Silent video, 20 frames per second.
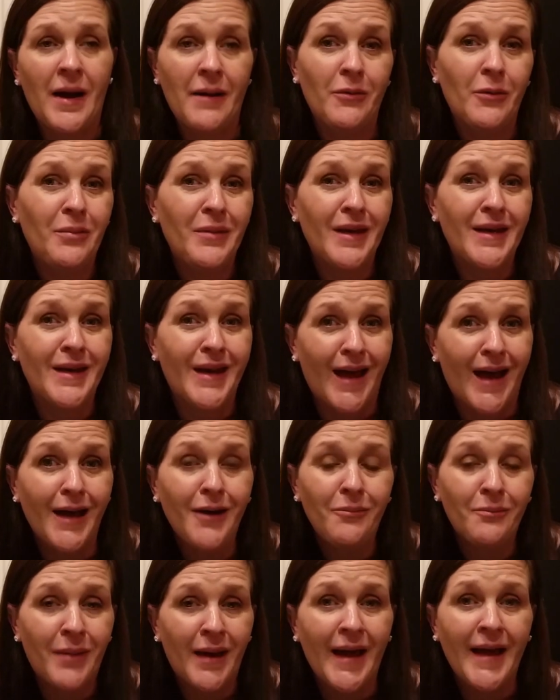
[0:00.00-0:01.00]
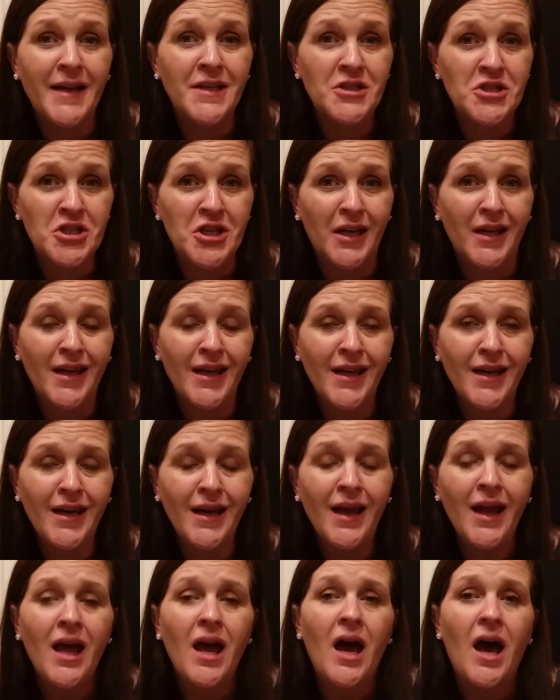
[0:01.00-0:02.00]
probably not buy
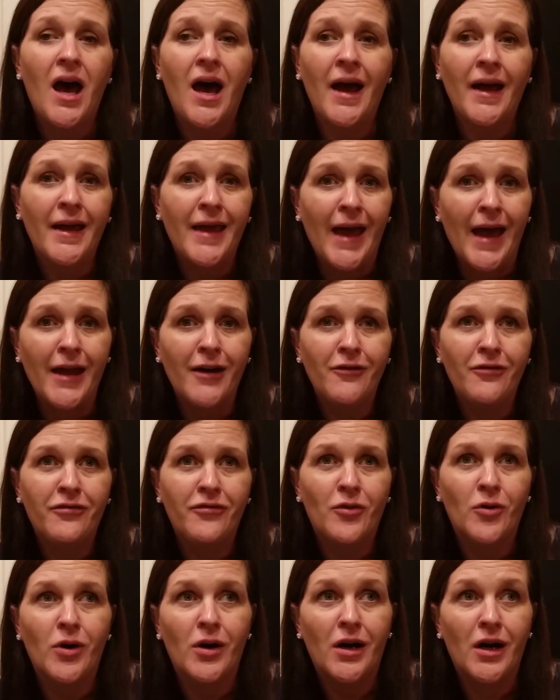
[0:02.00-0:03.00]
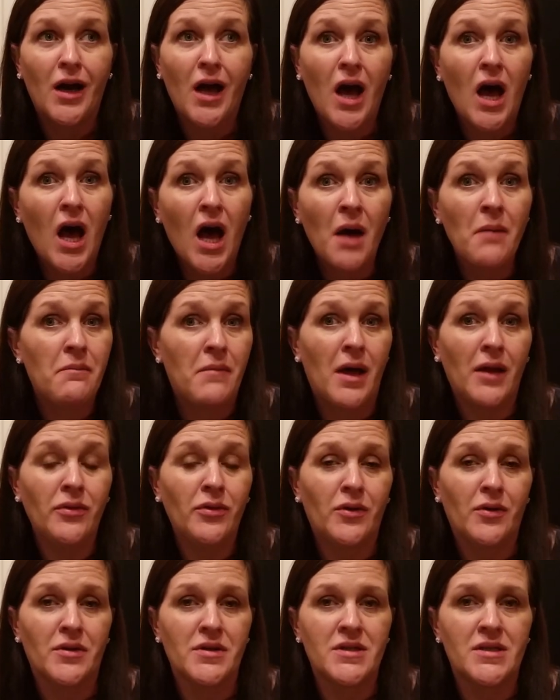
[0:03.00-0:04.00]
chicken again for a
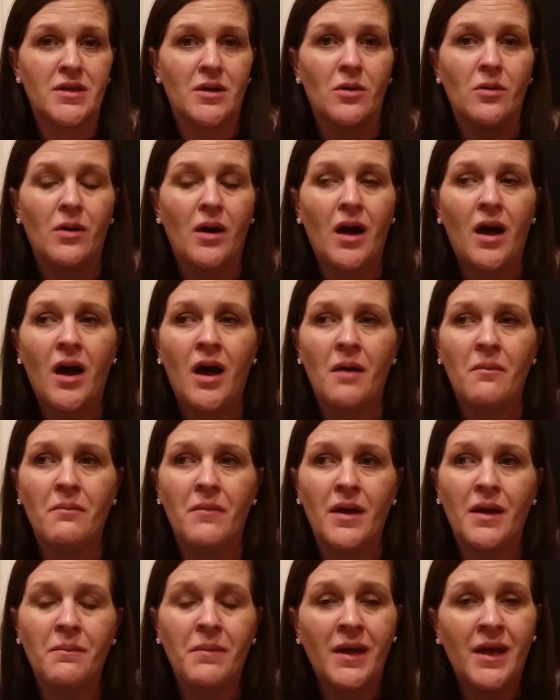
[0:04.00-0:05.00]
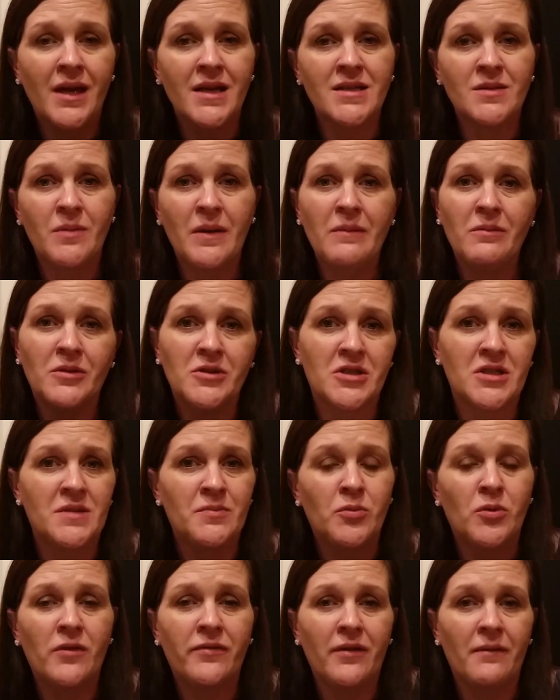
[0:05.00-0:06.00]
month or so because we will
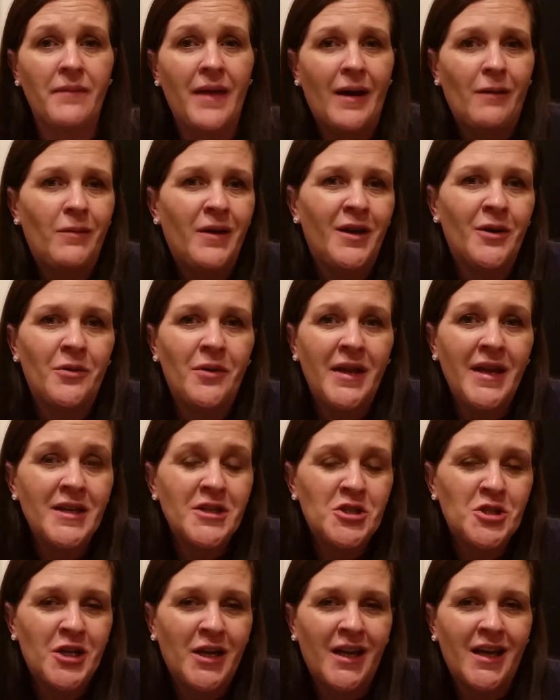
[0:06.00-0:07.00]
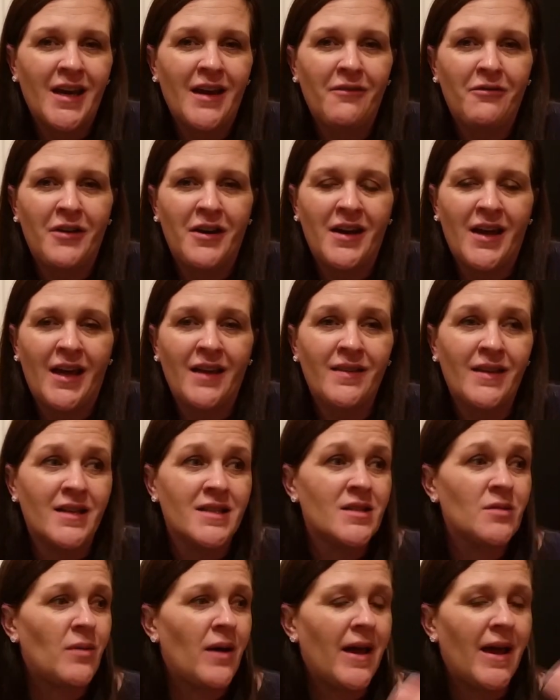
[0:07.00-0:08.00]
just pull from that. We don't eat chicken every night.
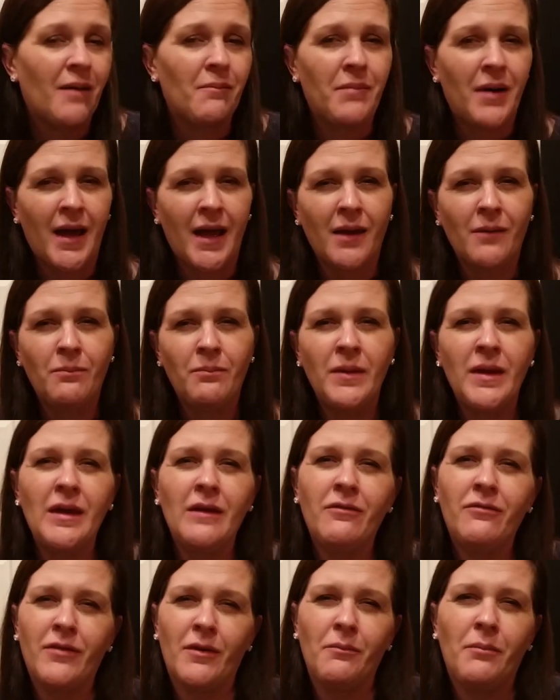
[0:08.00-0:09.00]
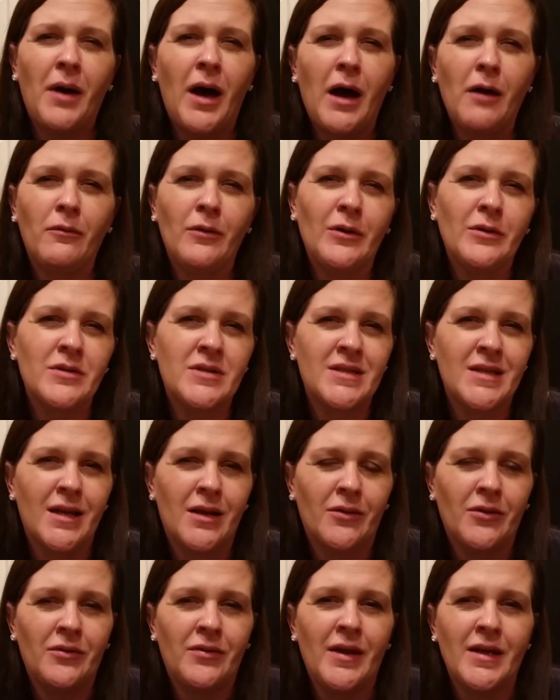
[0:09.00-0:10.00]
That's why I'm buying beef and pot roast and
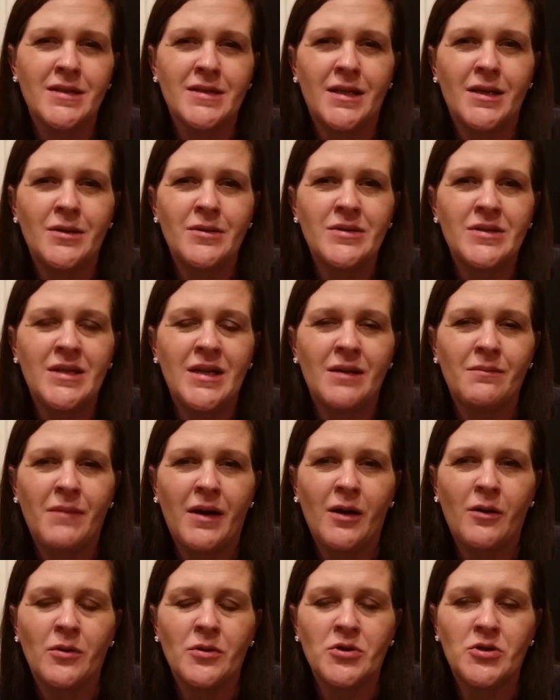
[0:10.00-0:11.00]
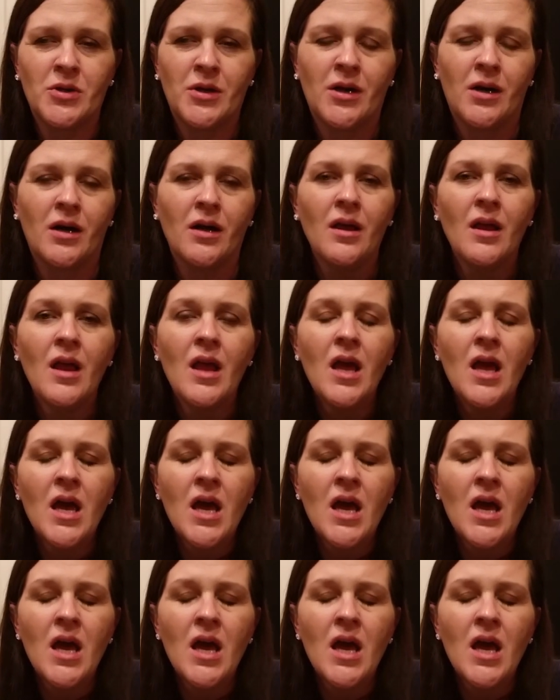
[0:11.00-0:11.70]
other things that you see in my grocery haul.